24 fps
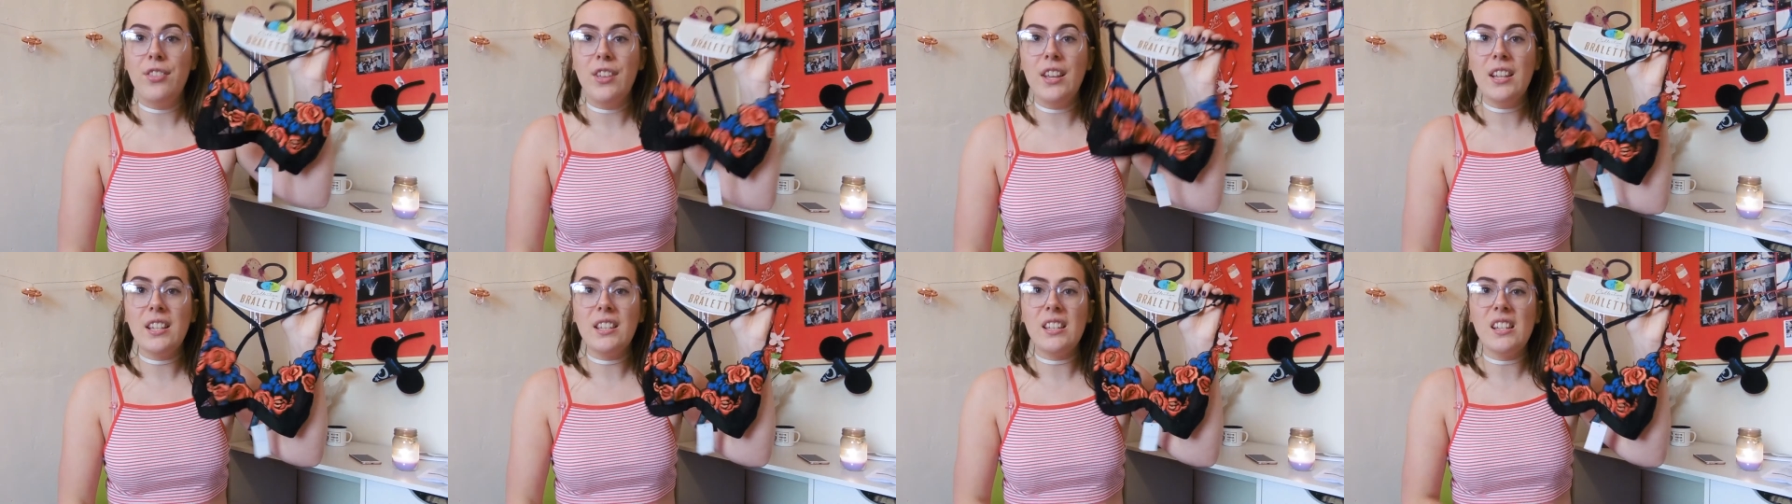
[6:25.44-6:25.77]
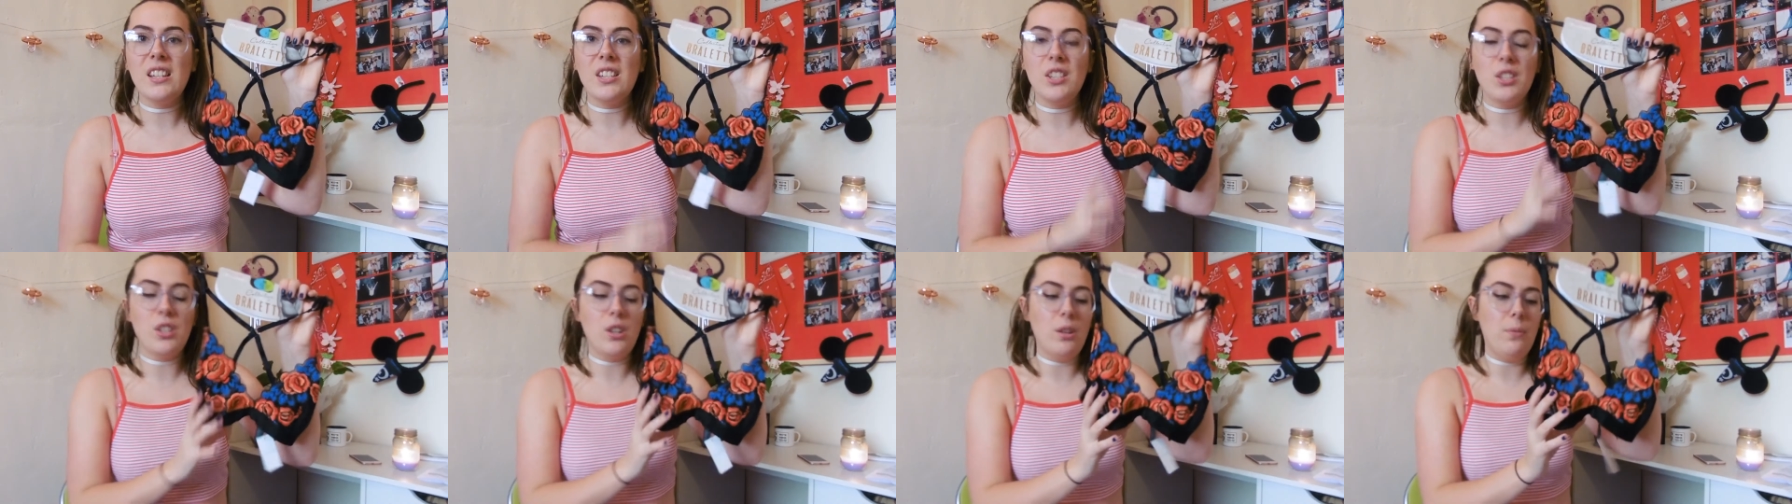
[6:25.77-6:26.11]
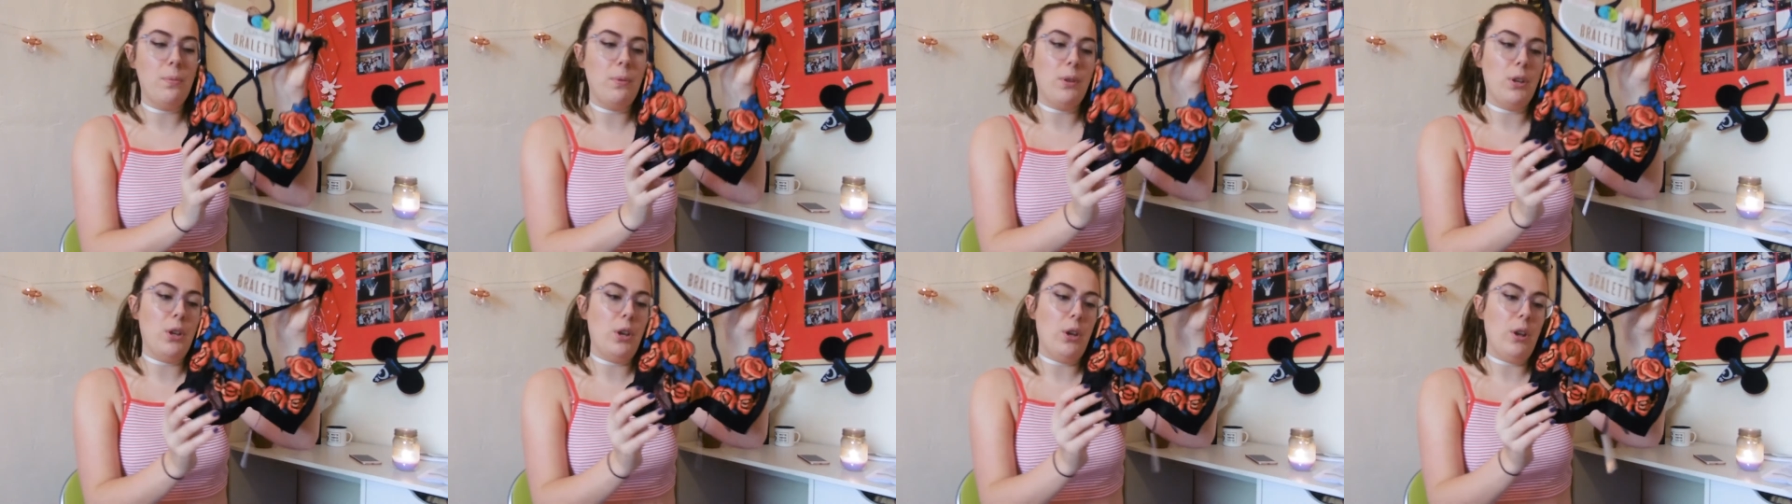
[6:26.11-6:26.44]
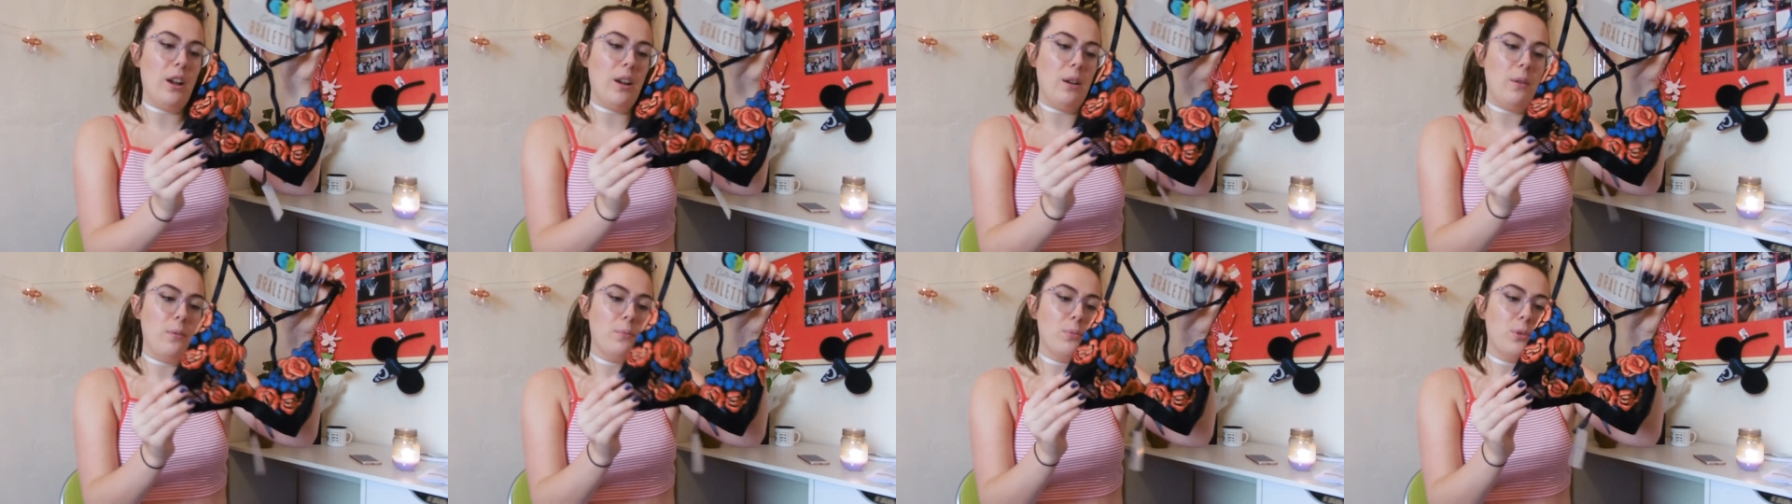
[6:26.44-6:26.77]
This is super cute
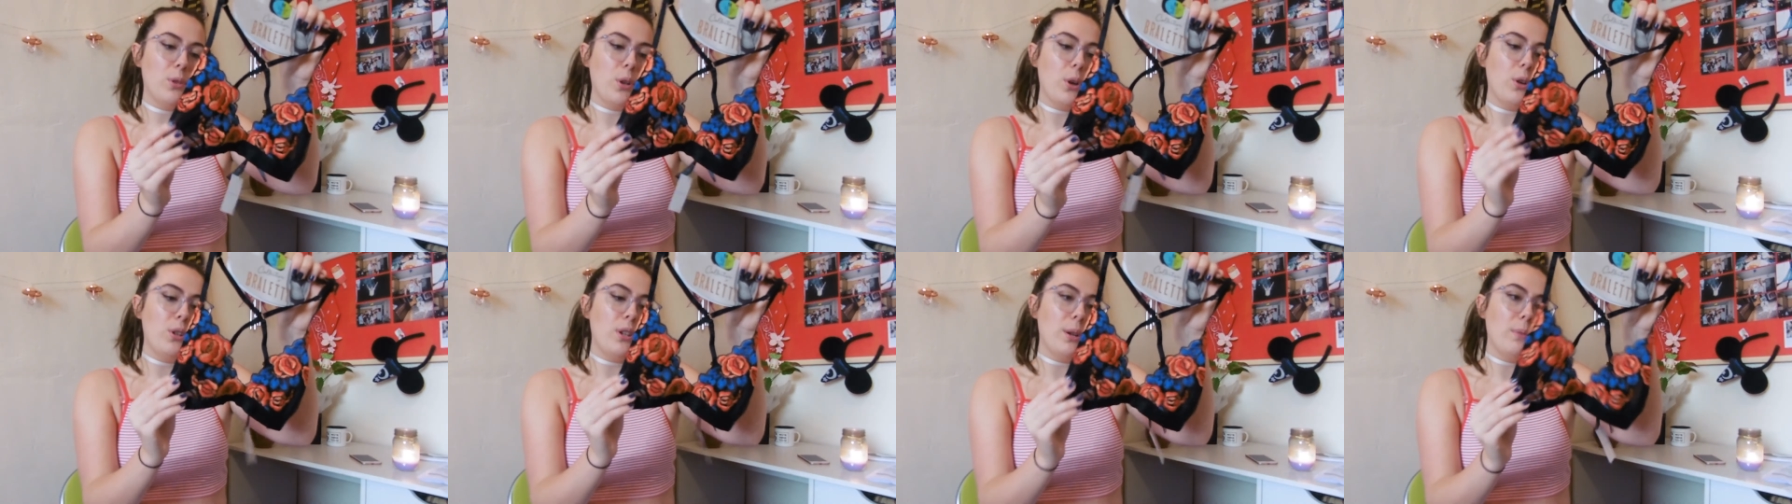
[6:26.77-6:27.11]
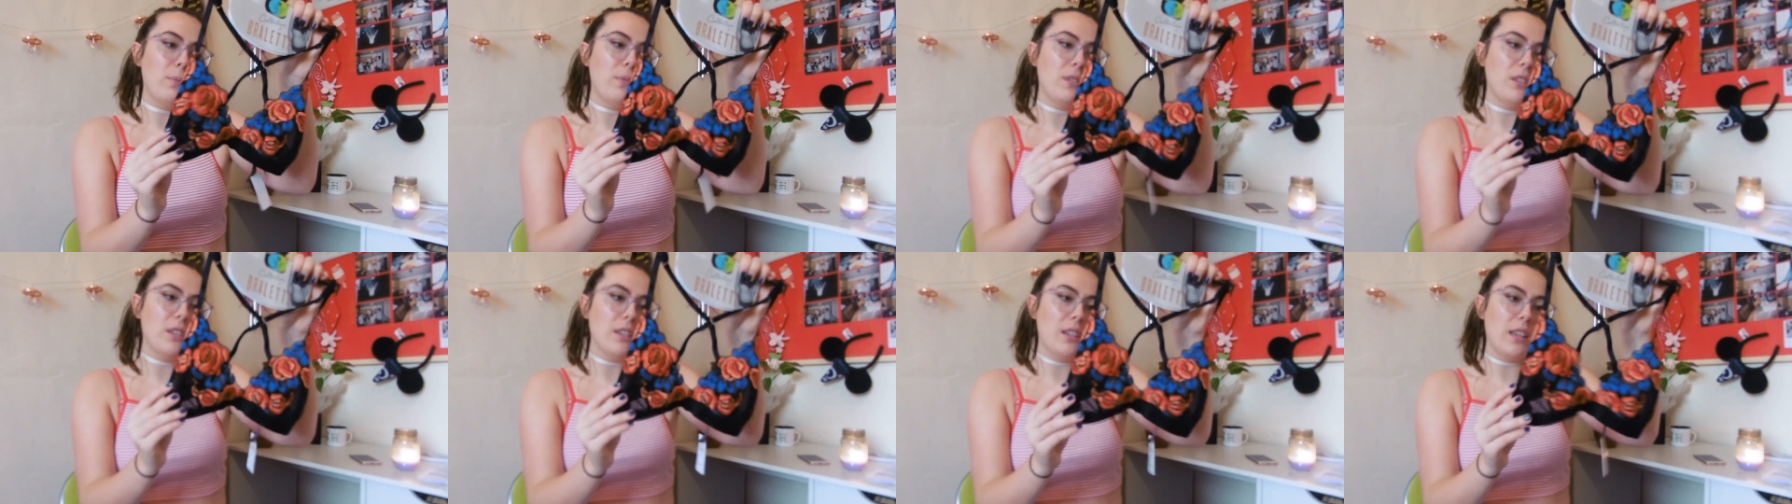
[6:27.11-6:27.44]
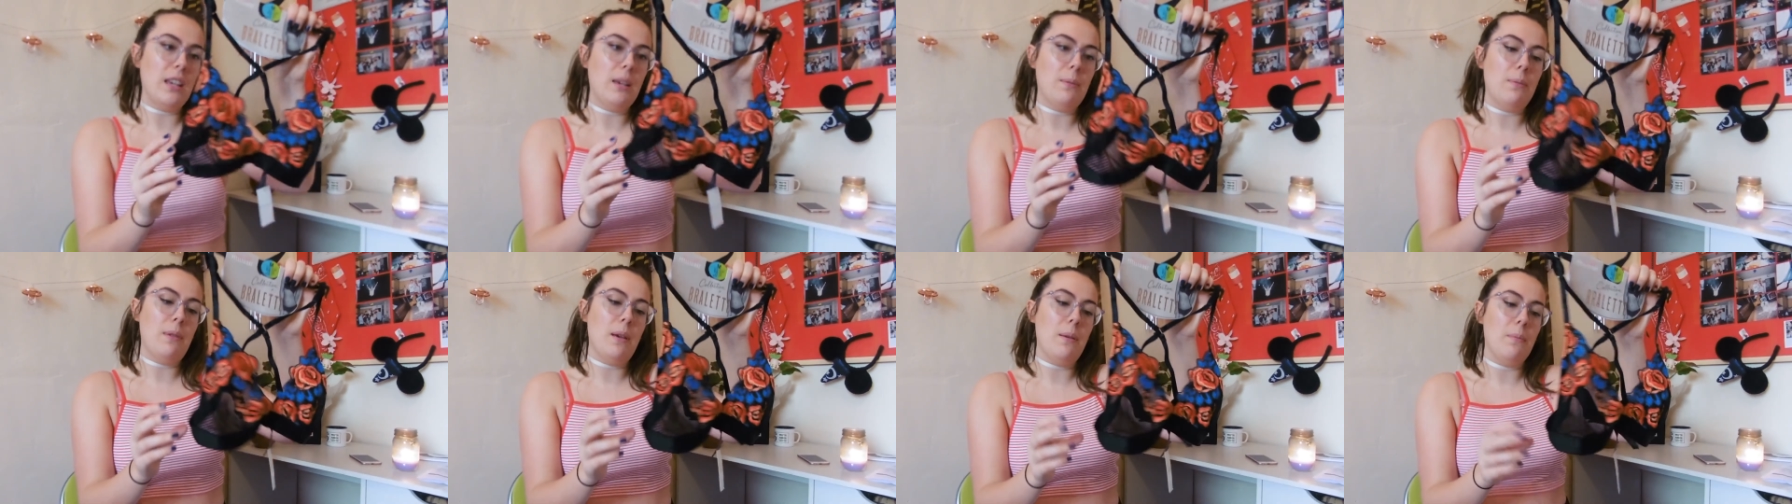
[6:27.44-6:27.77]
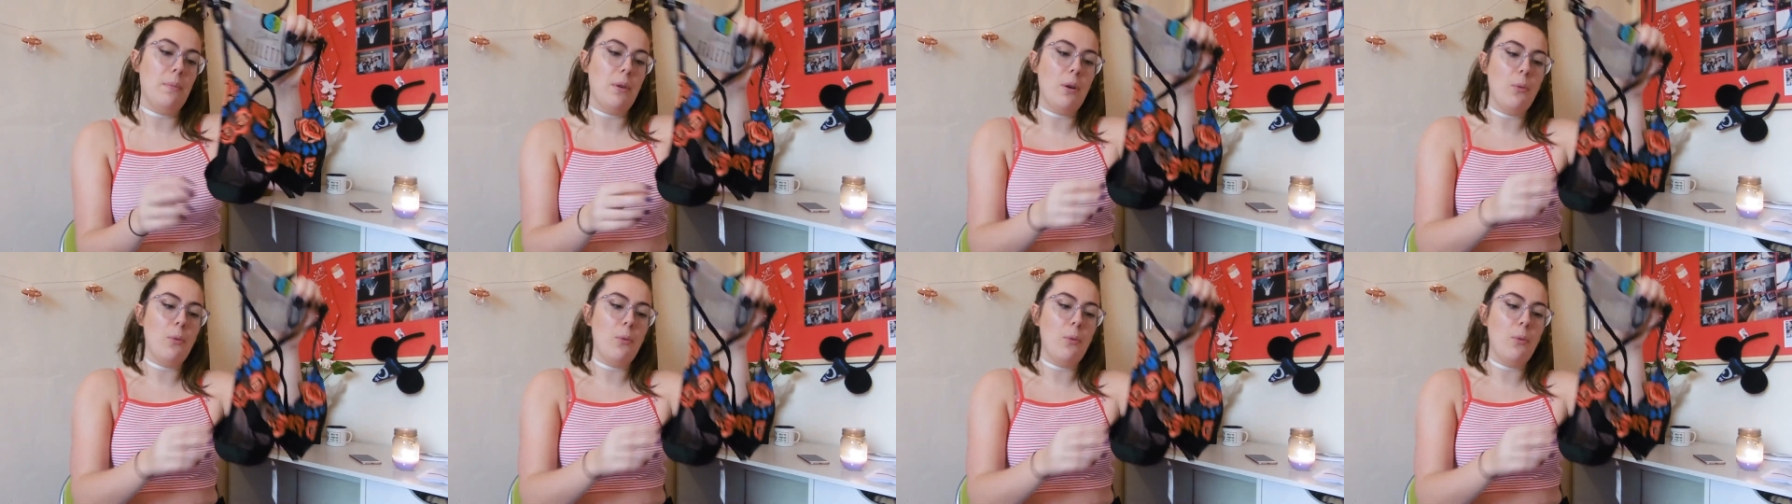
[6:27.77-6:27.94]
and I'm so tempted to keep it,